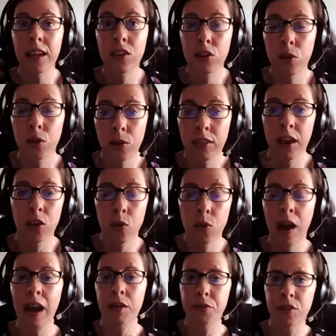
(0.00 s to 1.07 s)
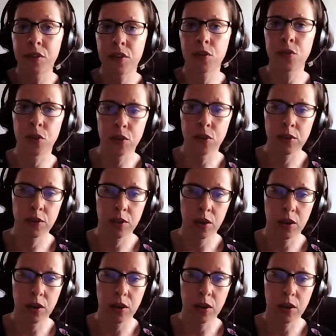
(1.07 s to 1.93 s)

it's good that you have different